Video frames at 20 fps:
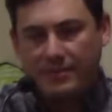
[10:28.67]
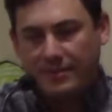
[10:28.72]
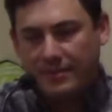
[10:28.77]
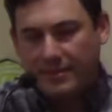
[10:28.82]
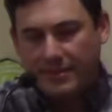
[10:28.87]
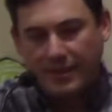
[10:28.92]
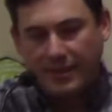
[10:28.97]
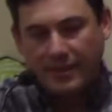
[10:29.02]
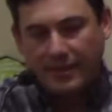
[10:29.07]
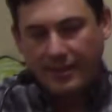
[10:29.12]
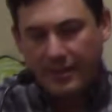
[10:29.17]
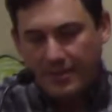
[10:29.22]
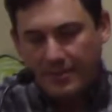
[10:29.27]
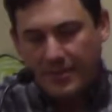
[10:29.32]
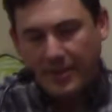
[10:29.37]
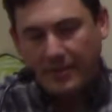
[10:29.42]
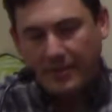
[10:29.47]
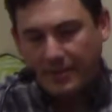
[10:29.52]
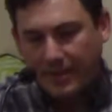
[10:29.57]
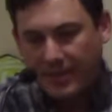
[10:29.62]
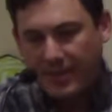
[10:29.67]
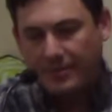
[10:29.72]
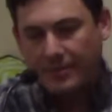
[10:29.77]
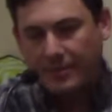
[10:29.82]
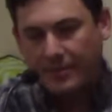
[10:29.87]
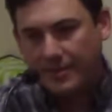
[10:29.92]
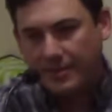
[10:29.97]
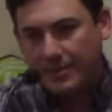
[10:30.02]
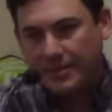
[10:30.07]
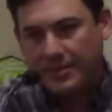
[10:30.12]
send an email,
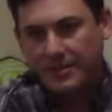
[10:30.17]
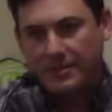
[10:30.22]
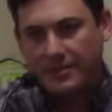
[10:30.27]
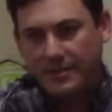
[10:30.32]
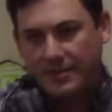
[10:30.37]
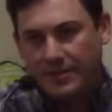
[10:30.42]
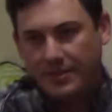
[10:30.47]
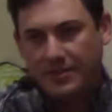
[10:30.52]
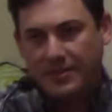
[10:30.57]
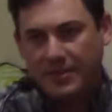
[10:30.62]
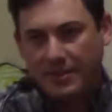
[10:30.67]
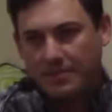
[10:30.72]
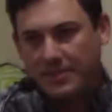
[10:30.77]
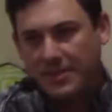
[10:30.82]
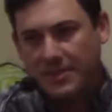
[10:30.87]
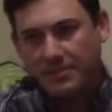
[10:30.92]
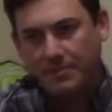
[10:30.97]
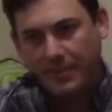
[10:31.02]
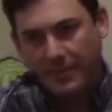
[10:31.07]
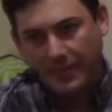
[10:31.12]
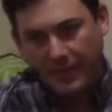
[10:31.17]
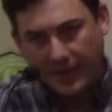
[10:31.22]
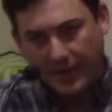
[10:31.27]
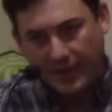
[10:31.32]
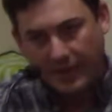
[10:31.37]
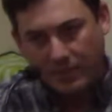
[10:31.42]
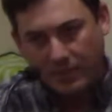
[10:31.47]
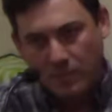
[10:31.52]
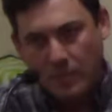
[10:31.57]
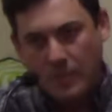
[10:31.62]
whatever. Just do some simple
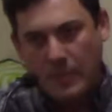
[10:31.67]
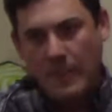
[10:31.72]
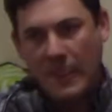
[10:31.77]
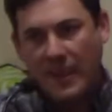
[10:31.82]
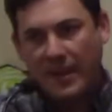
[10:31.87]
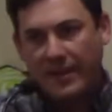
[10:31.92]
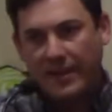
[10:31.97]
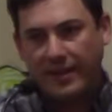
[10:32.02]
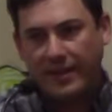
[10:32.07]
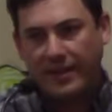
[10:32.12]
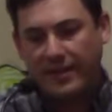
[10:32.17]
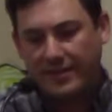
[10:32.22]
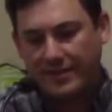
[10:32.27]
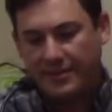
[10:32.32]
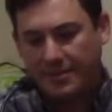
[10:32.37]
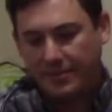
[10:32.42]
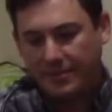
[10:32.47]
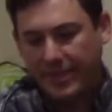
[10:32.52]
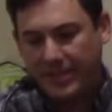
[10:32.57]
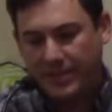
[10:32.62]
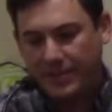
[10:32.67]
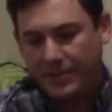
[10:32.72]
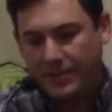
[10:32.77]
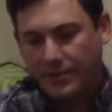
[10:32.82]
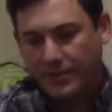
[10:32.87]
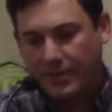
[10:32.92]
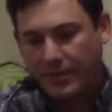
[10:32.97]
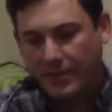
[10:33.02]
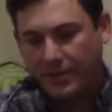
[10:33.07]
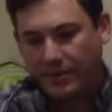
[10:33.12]
thing to make
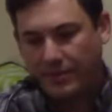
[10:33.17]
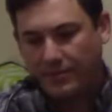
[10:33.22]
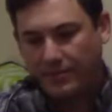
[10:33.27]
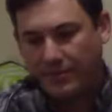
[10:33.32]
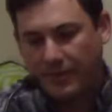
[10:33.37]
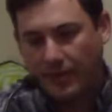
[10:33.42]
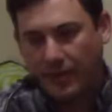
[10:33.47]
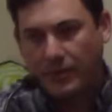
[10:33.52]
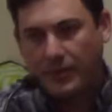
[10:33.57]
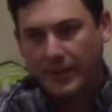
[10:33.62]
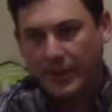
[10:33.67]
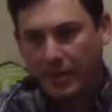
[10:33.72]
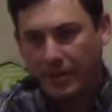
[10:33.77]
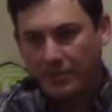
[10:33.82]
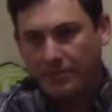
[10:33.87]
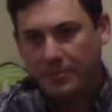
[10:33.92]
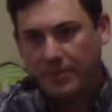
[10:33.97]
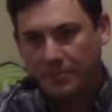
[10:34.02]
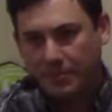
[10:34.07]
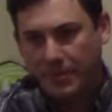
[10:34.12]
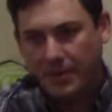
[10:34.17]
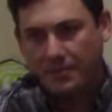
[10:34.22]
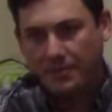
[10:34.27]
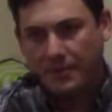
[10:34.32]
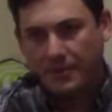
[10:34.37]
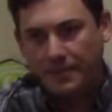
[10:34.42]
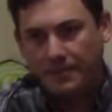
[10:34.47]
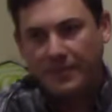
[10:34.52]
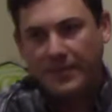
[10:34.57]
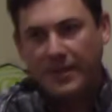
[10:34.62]
sure that you're following up with
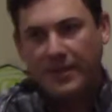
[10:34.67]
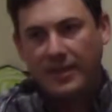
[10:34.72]
people.